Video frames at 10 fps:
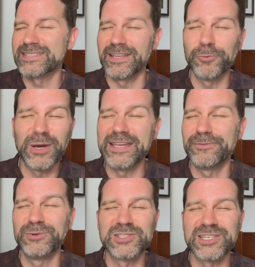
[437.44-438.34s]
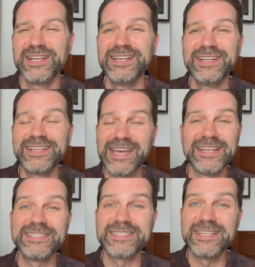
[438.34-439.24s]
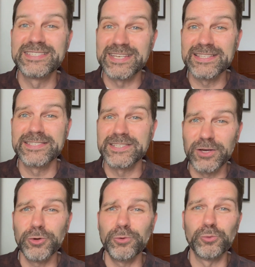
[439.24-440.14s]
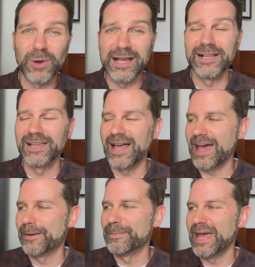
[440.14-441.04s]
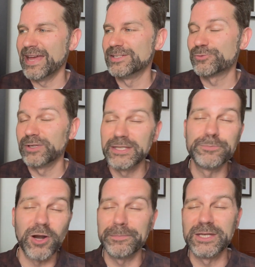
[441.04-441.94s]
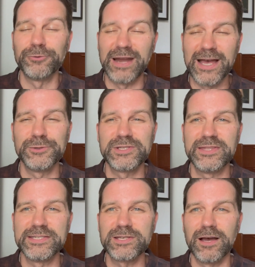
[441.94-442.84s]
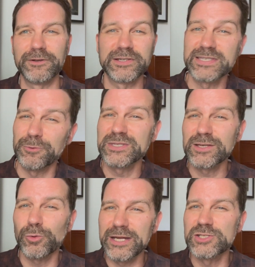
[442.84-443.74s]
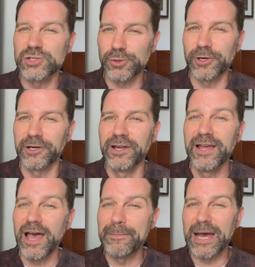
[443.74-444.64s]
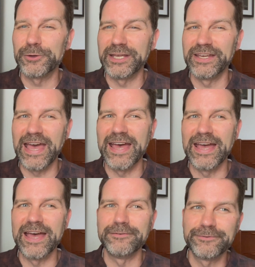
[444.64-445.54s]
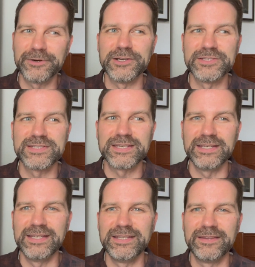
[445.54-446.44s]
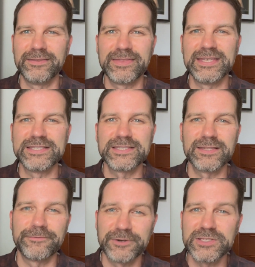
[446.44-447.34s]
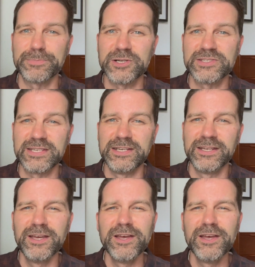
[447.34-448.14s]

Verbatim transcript: a way which yeah, is is done so well um, and really brought me around to this novel because I wasn't quite sure about it at, at first in in this first person